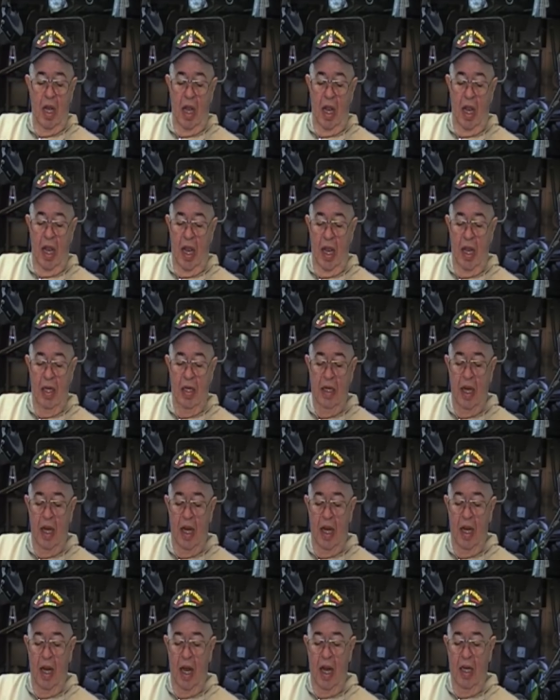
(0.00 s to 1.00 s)
and
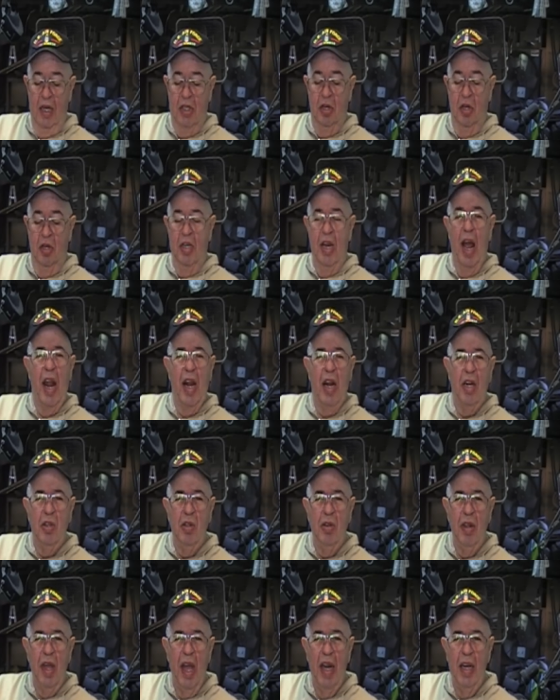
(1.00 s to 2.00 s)
uh, I showed you how to
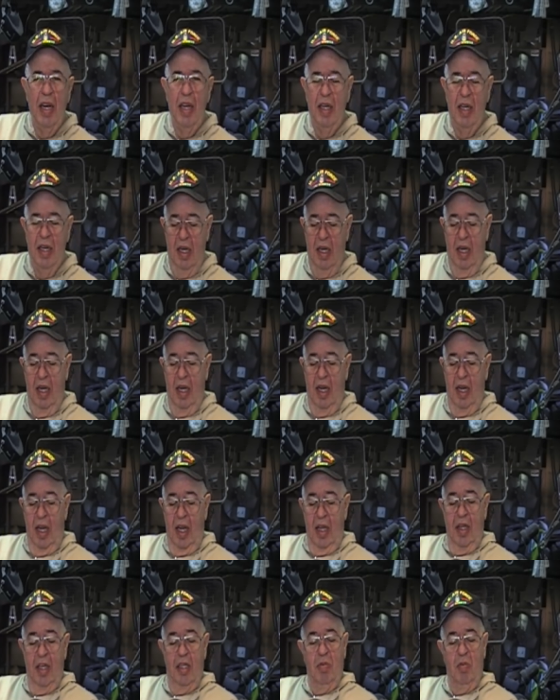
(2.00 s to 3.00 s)
do that.
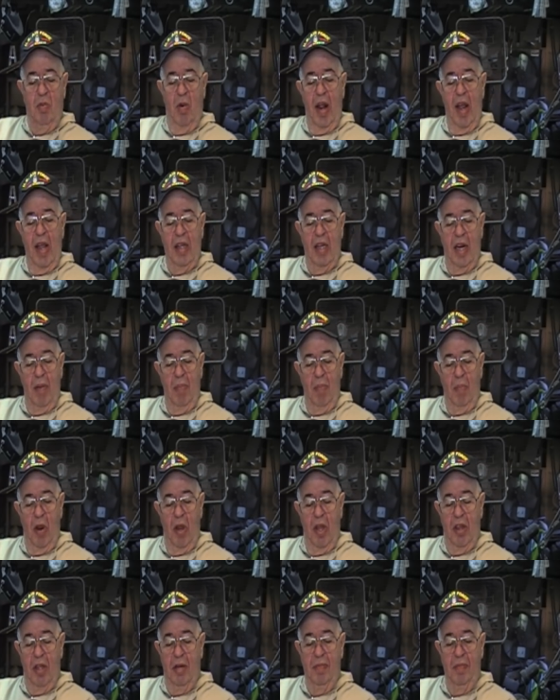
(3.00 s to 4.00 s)
And this is what I ended up
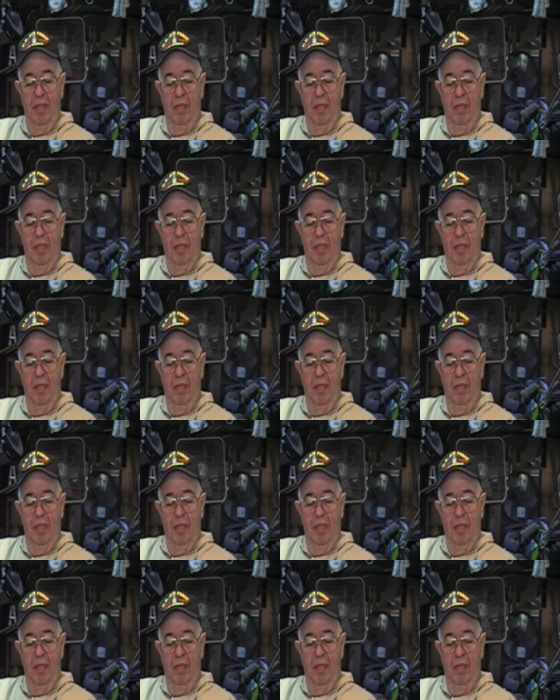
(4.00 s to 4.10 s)
with.